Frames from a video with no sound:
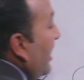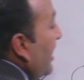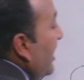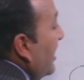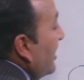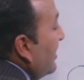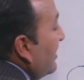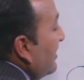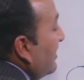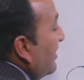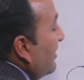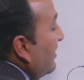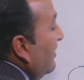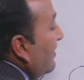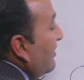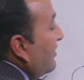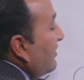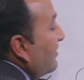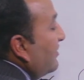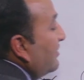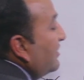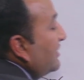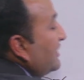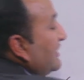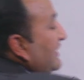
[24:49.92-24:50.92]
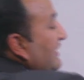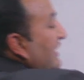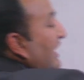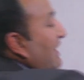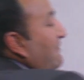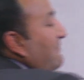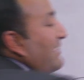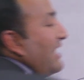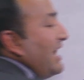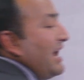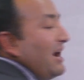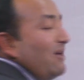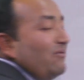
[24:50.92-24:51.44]
and
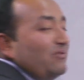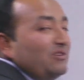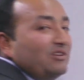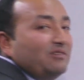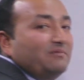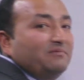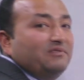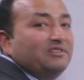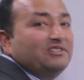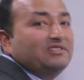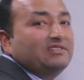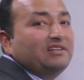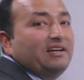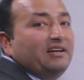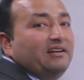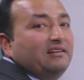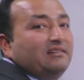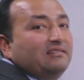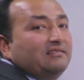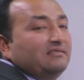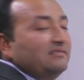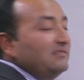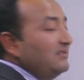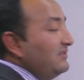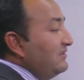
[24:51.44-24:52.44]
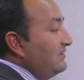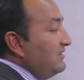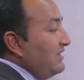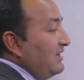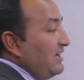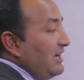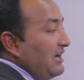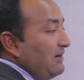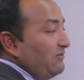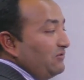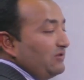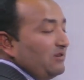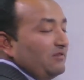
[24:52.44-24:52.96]
came out of this side,
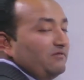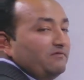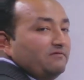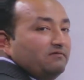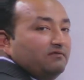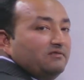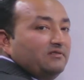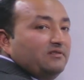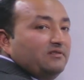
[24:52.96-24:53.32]
out of